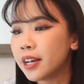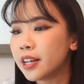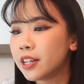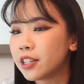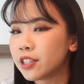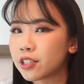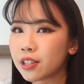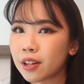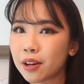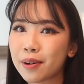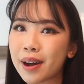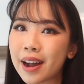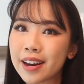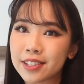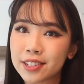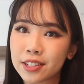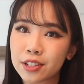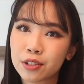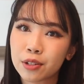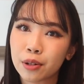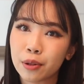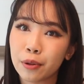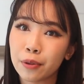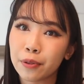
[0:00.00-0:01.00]
So I
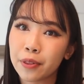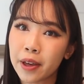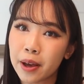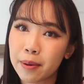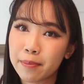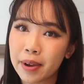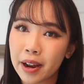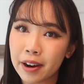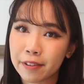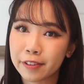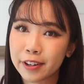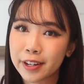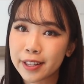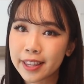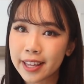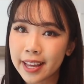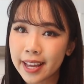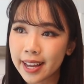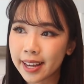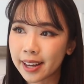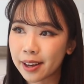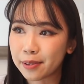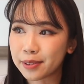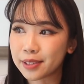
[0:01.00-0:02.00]
just told them
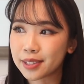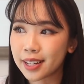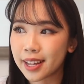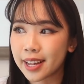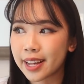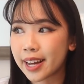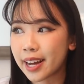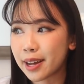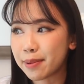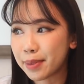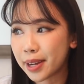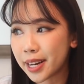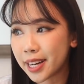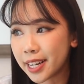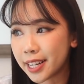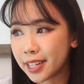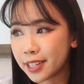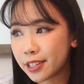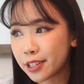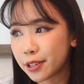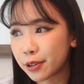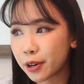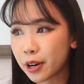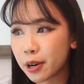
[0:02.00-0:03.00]
everything. I was like, I might need
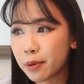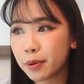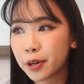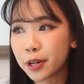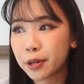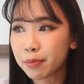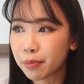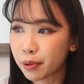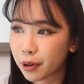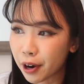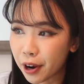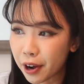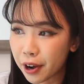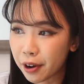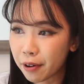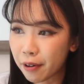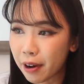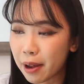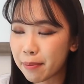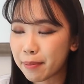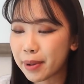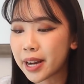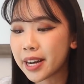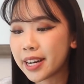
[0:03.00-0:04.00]
Storyboard Pro,
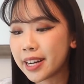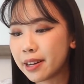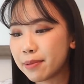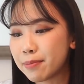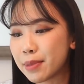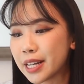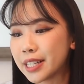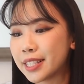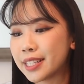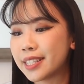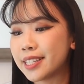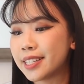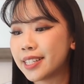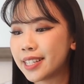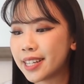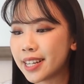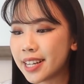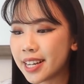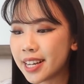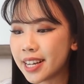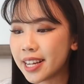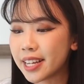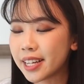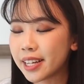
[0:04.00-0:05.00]
I might need my
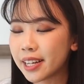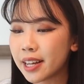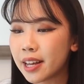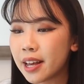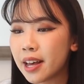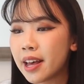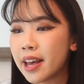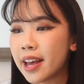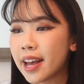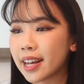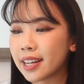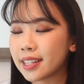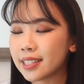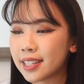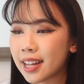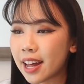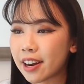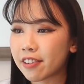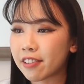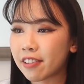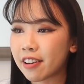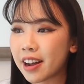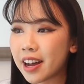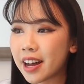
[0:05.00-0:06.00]
Cintiq,
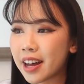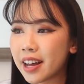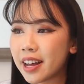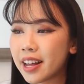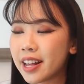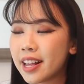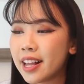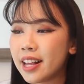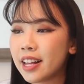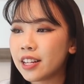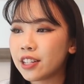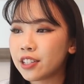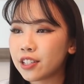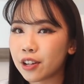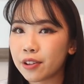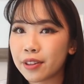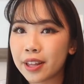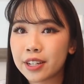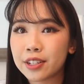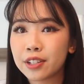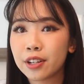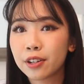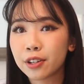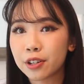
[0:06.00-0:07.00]
etc. So
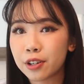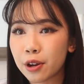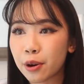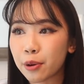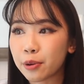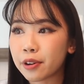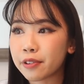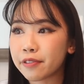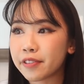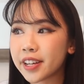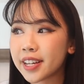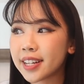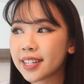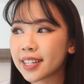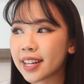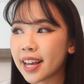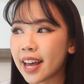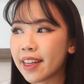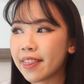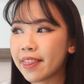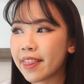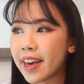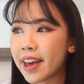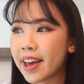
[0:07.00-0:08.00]
they took note of it,
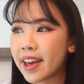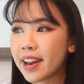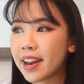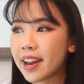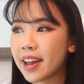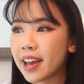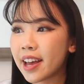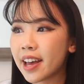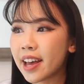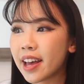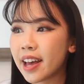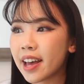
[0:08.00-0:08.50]
and then